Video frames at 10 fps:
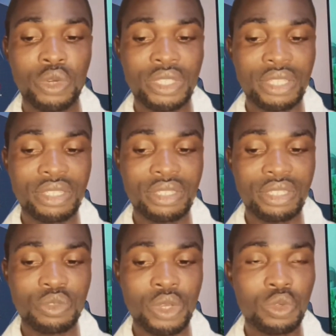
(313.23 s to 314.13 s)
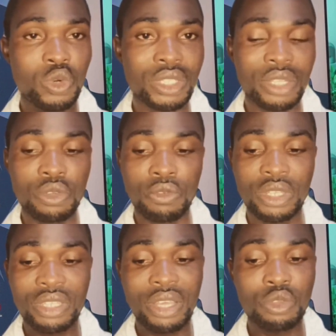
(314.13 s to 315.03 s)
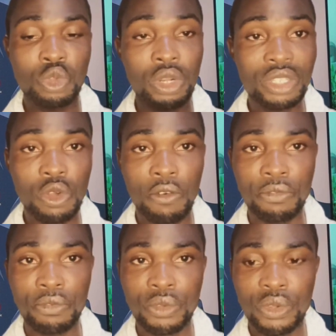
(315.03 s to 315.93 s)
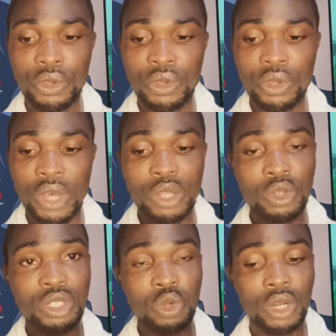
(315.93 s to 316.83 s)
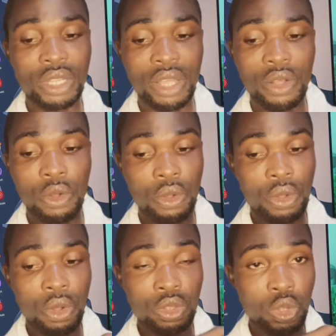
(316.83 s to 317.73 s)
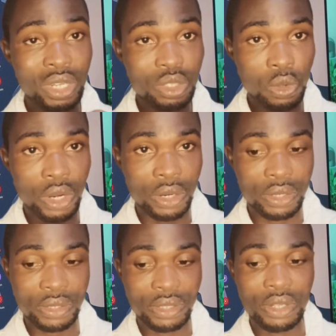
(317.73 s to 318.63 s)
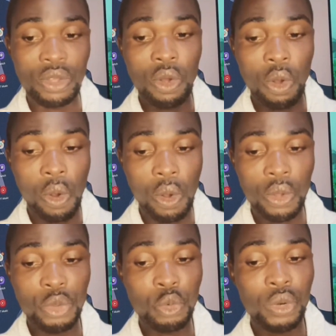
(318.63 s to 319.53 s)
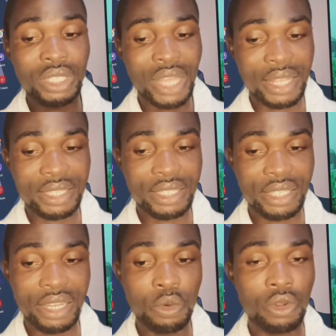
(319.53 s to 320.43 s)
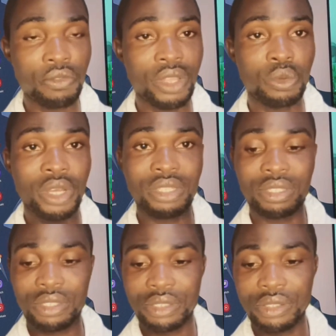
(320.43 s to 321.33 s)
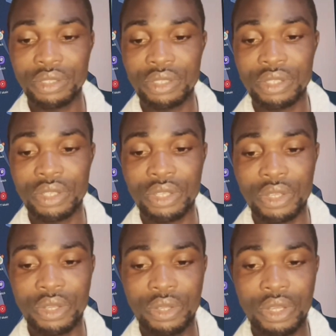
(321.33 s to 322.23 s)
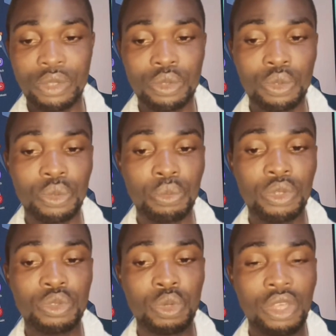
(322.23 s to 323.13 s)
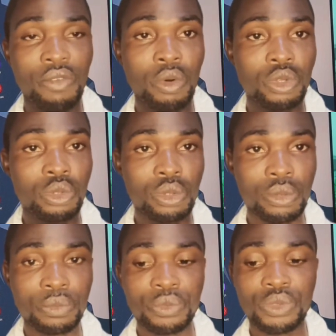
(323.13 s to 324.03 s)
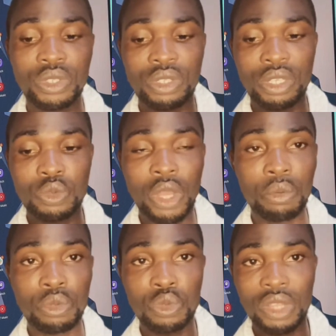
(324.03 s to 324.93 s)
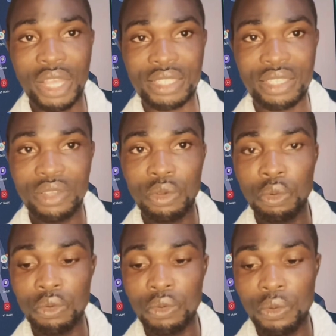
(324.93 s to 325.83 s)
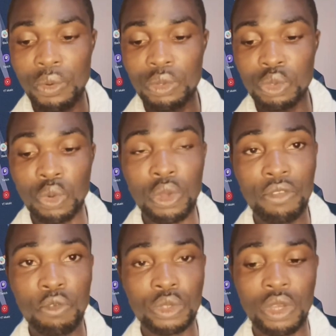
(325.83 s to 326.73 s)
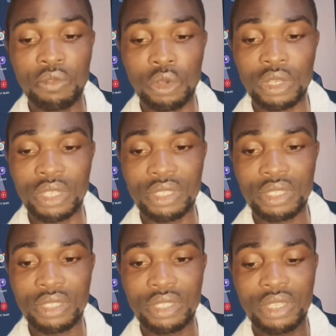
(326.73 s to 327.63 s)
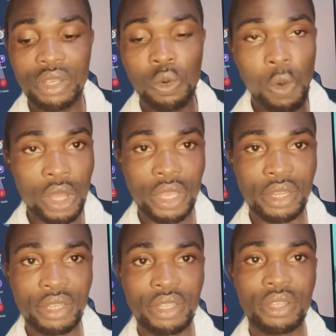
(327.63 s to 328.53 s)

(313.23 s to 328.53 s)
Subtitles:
restarting. This way you restart your phone. Either you turn it off and turn it on later, and turn it on, or you restart. Any one of them you can do. But whichever one you do, it will help you to test to know if what you have done is working.